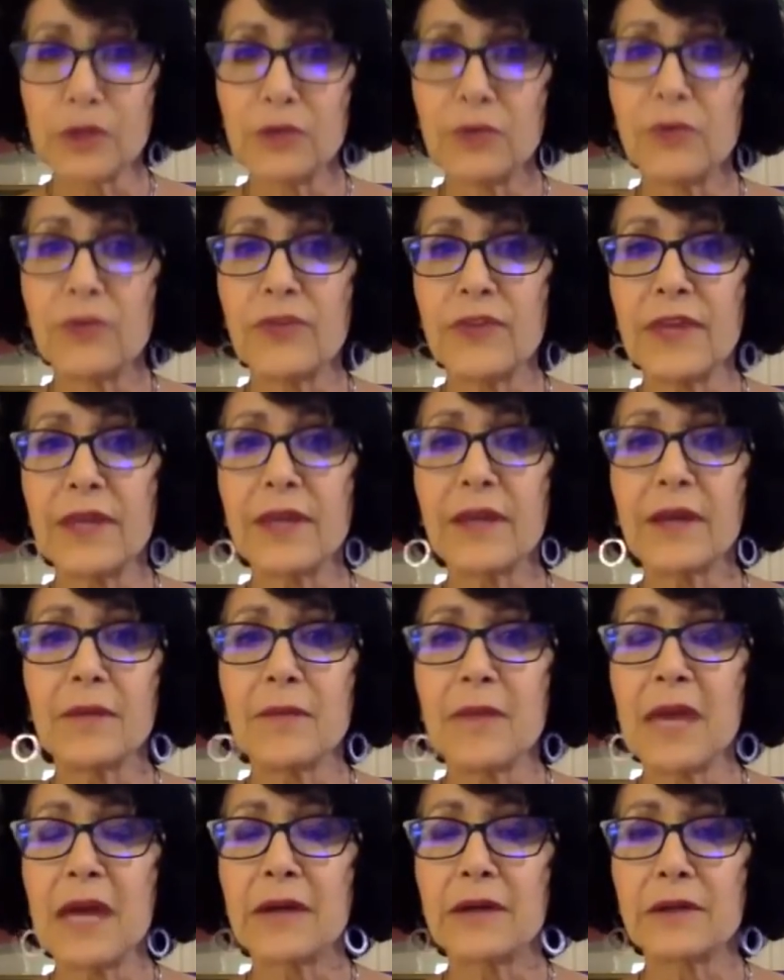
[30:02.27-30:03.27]
don't think it
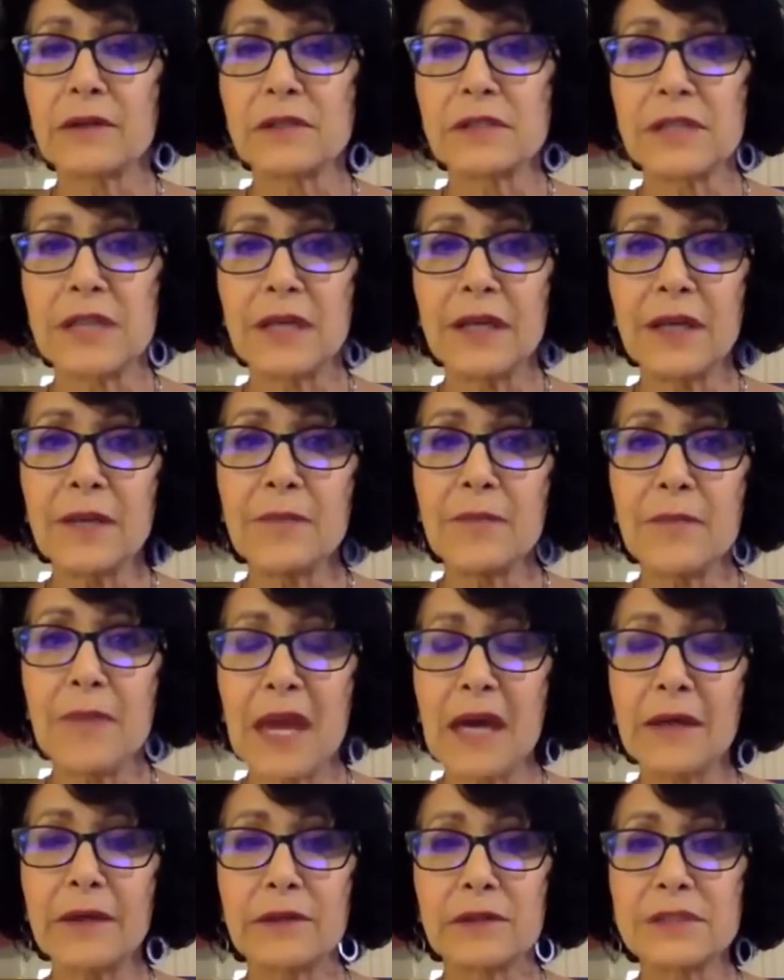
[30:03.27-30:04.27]
matters. And it
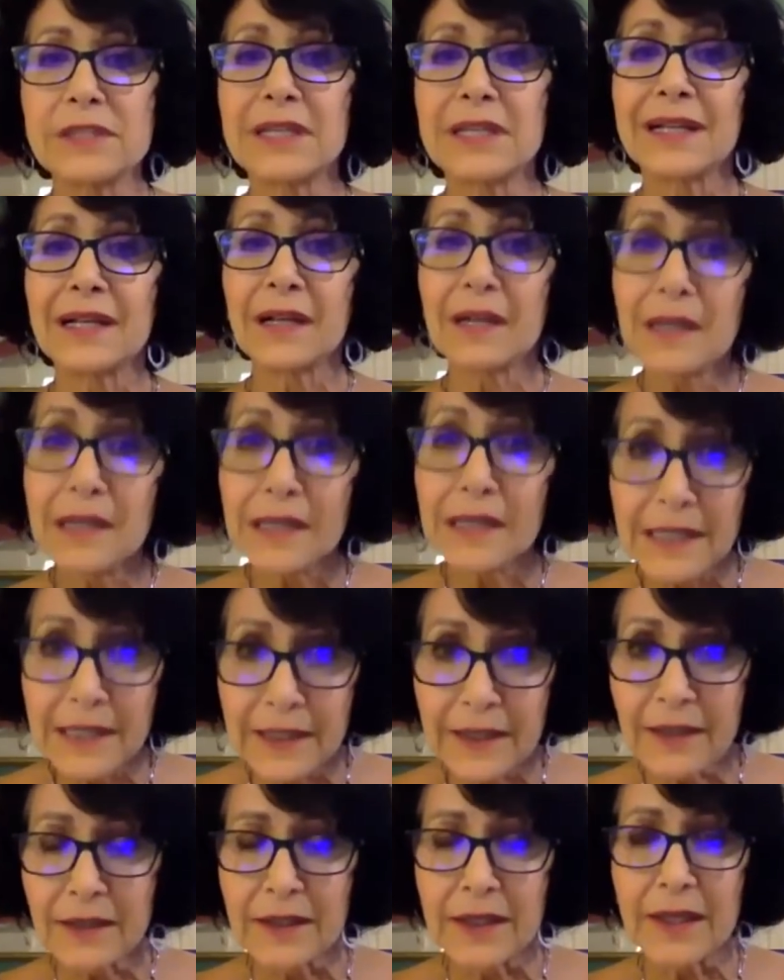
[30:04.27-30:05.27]
matters
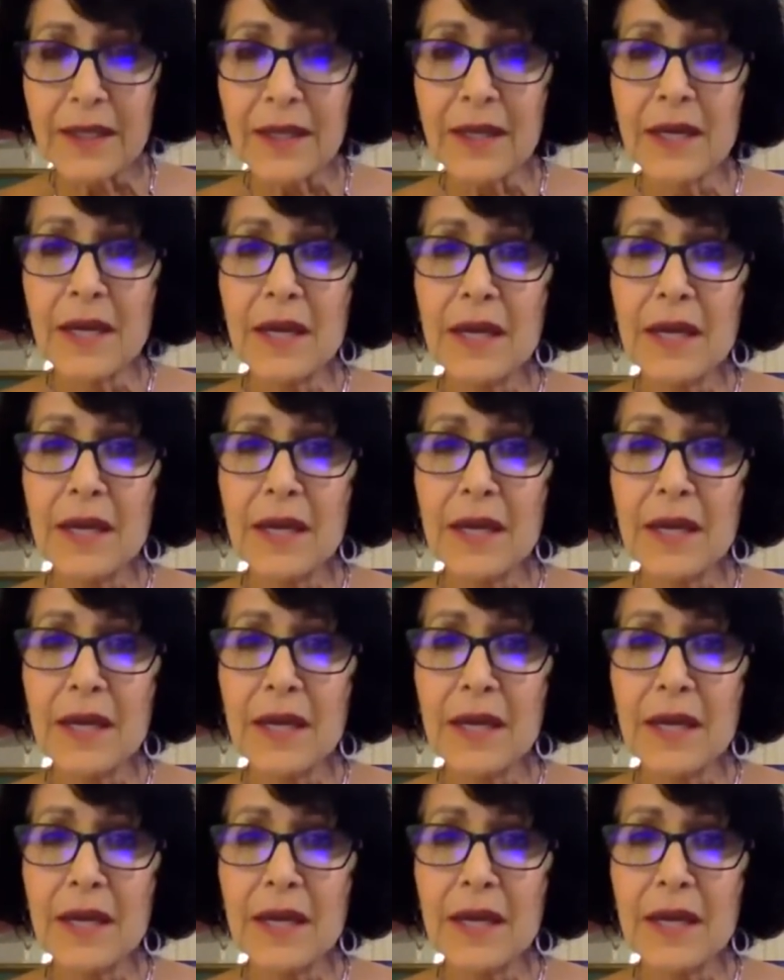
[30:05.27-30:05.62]
clinically.